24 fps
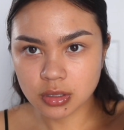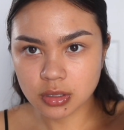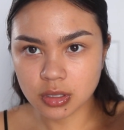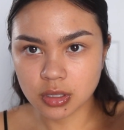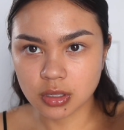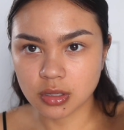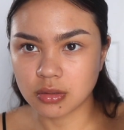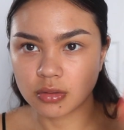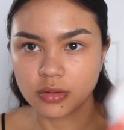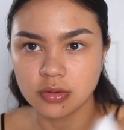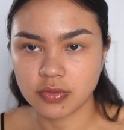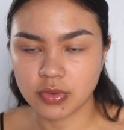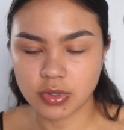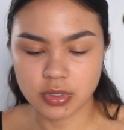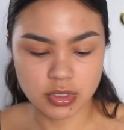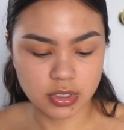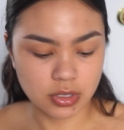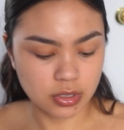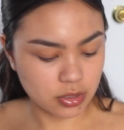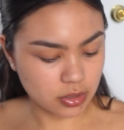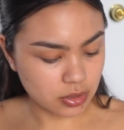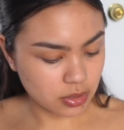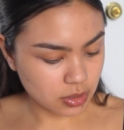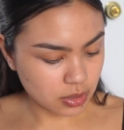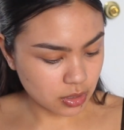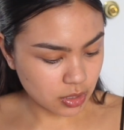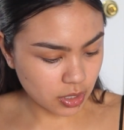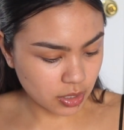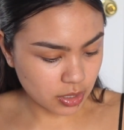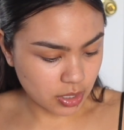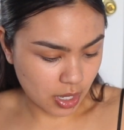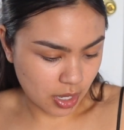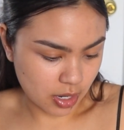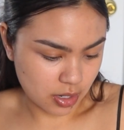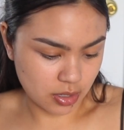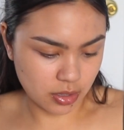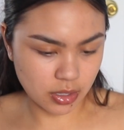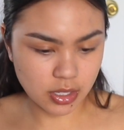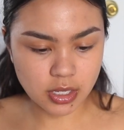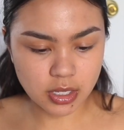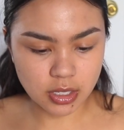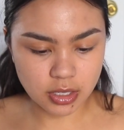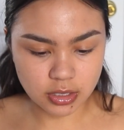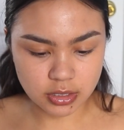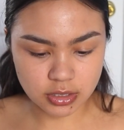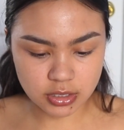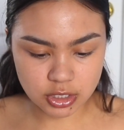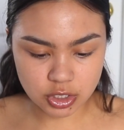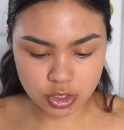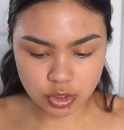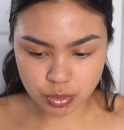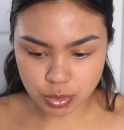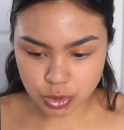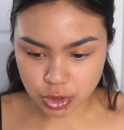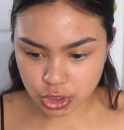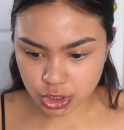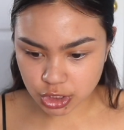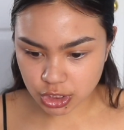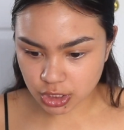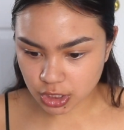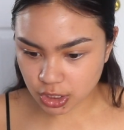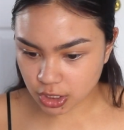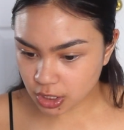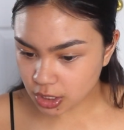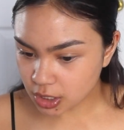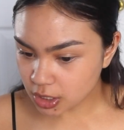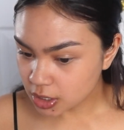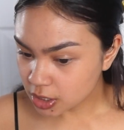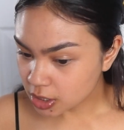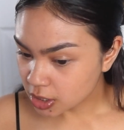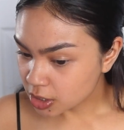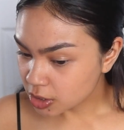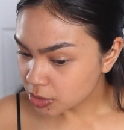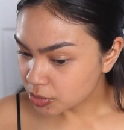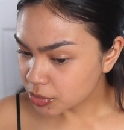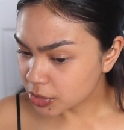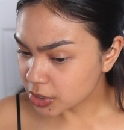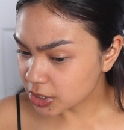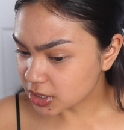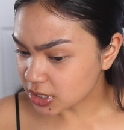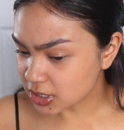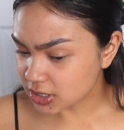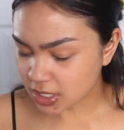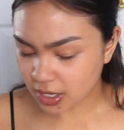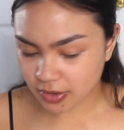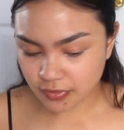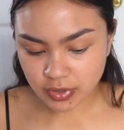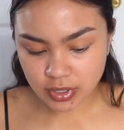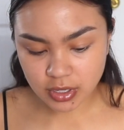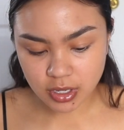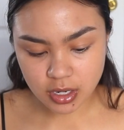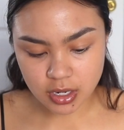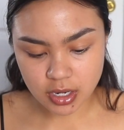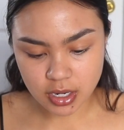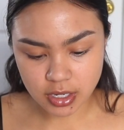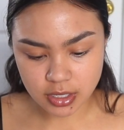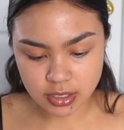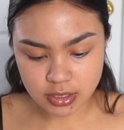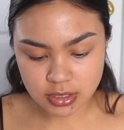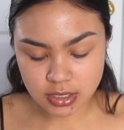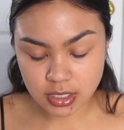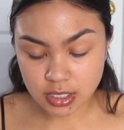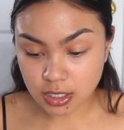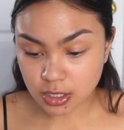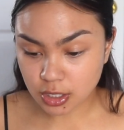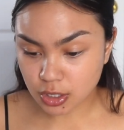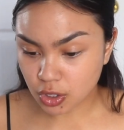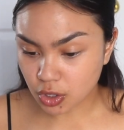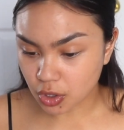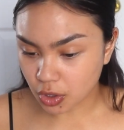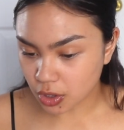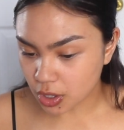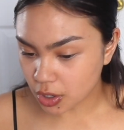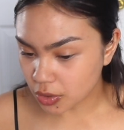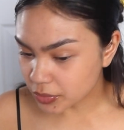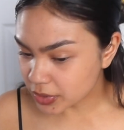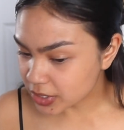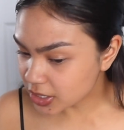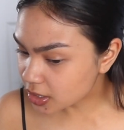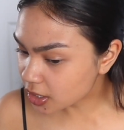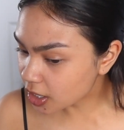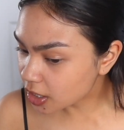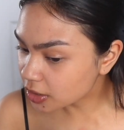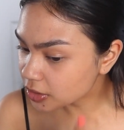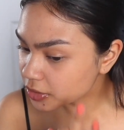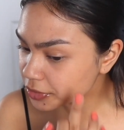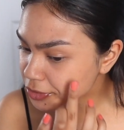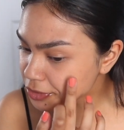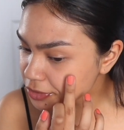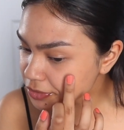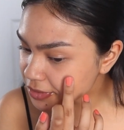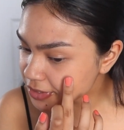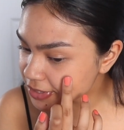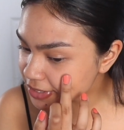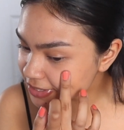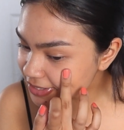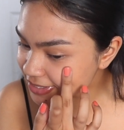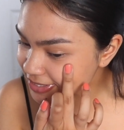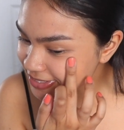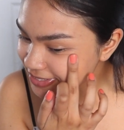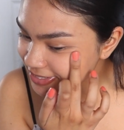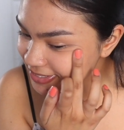I don't know if that did anything. Again, it is super sheer, but it does have like a nice like glowy color to it.